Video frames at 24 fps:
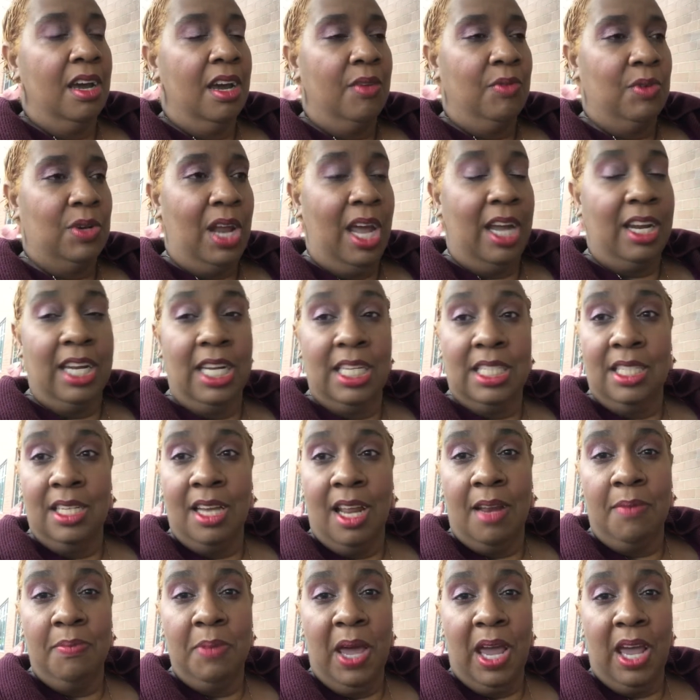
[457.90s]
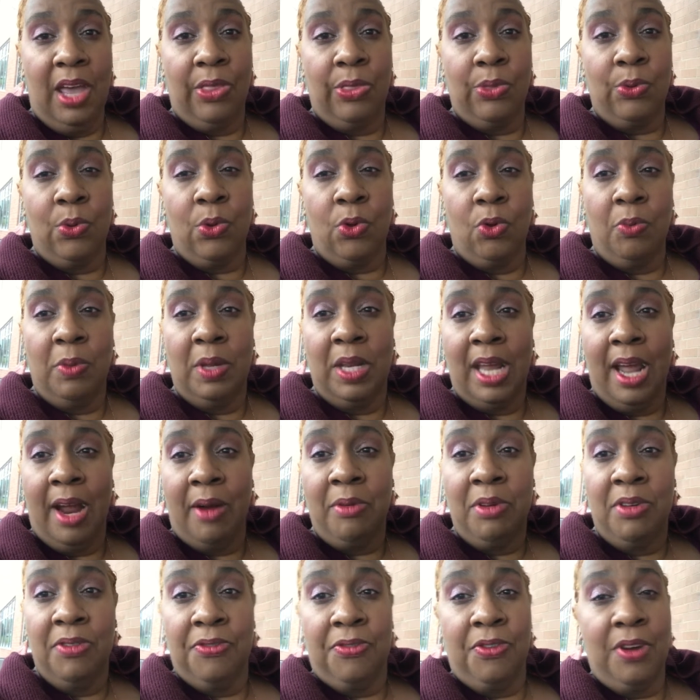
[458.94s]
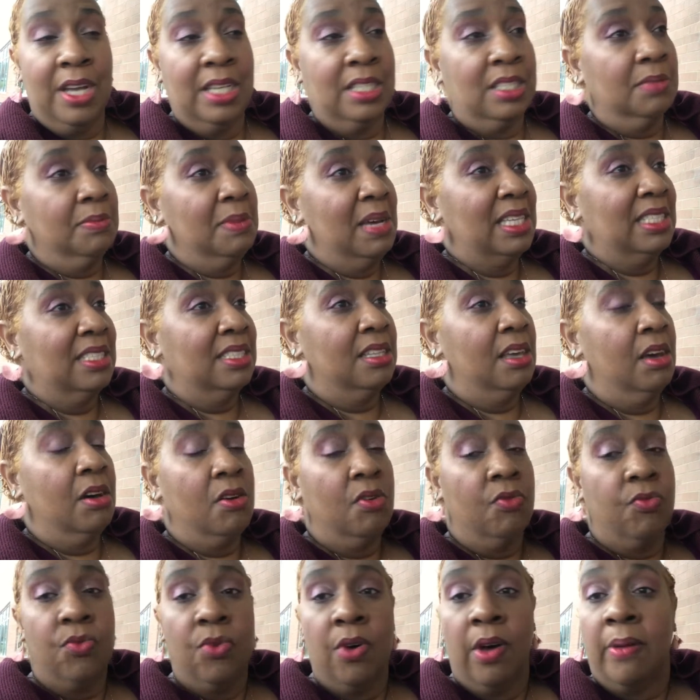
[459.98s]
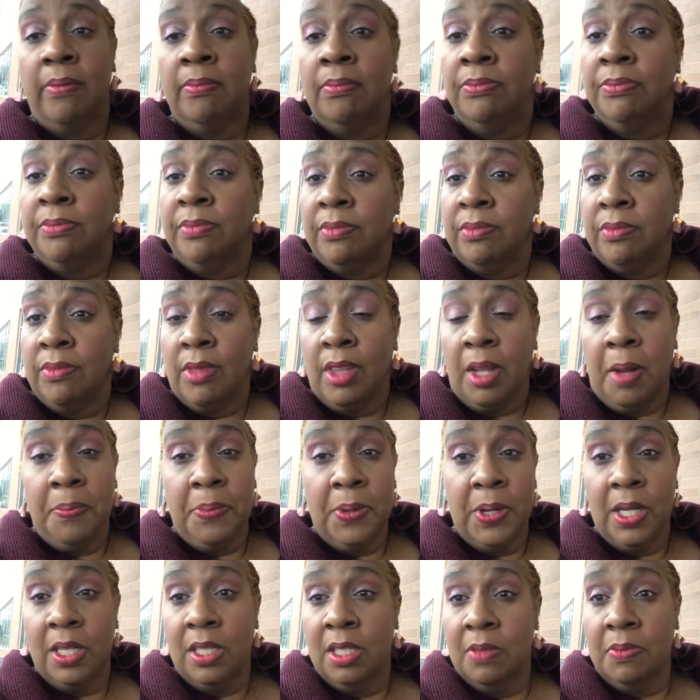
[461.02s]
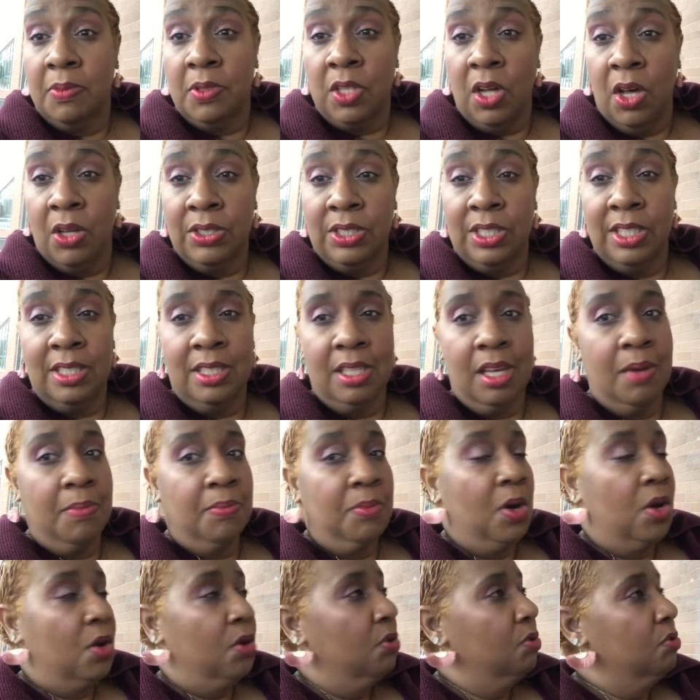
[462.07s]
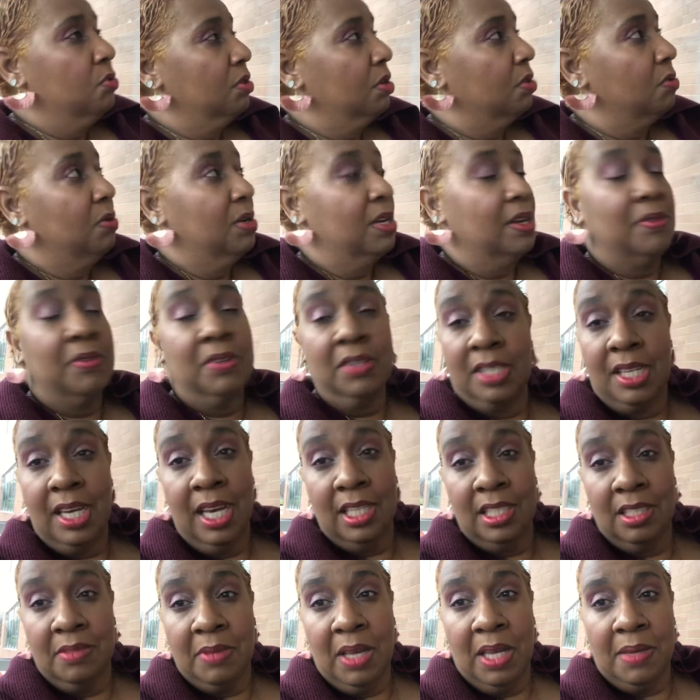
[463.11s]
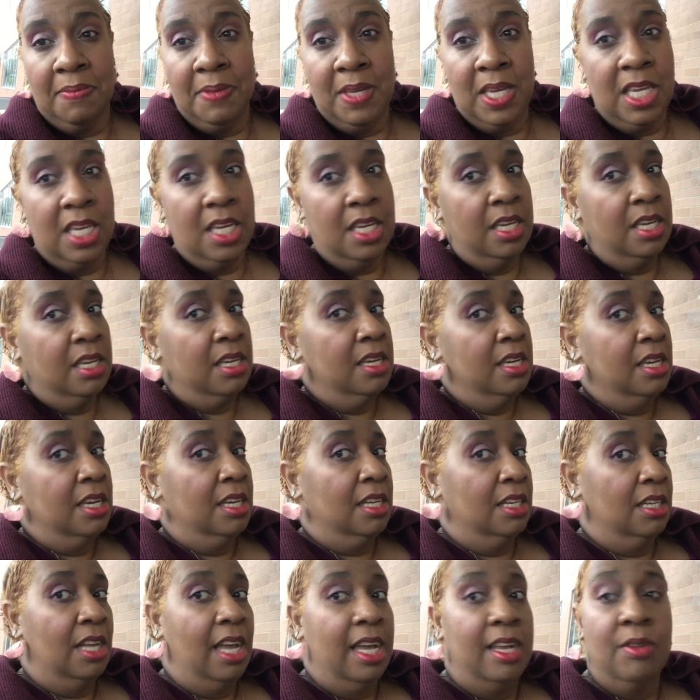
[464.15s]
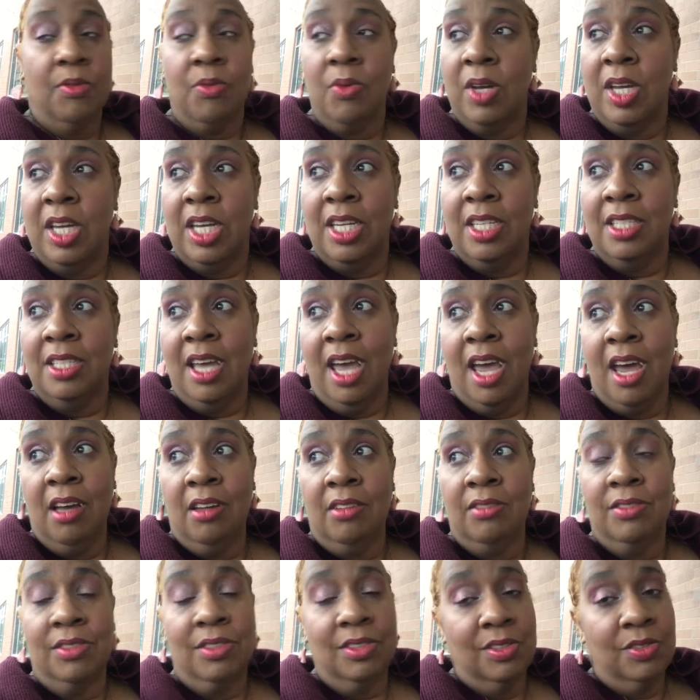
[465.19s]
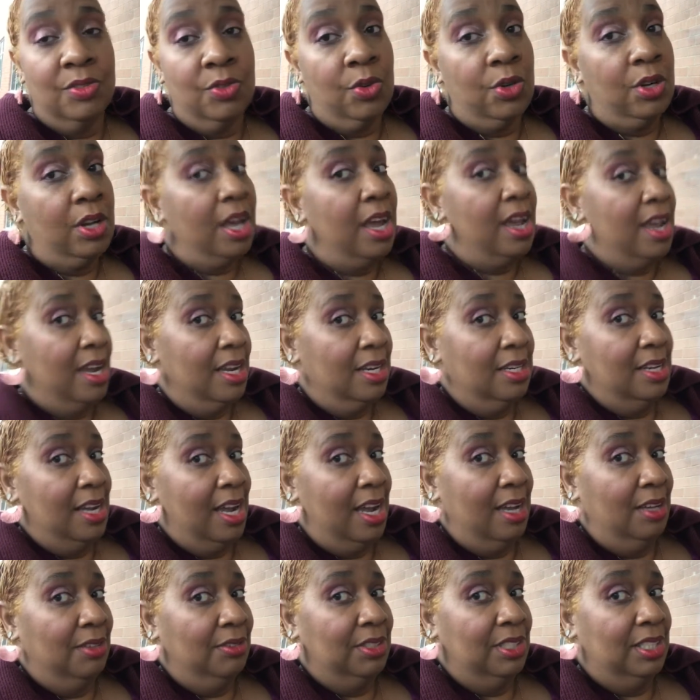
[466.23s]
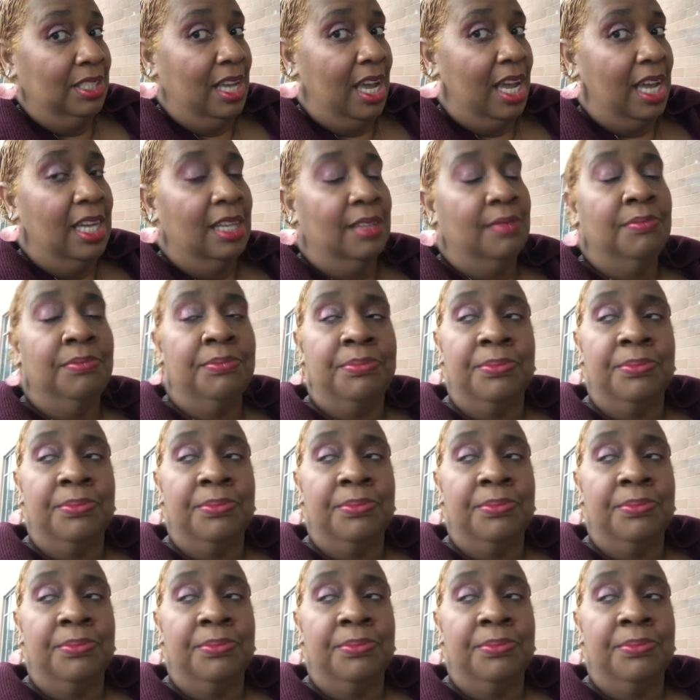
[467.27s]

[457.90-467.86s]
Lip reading: when I get to that bathroom and I refresh myself or put a lip gloss or something on or whatever the case may be, lay the wig down or the hair down today,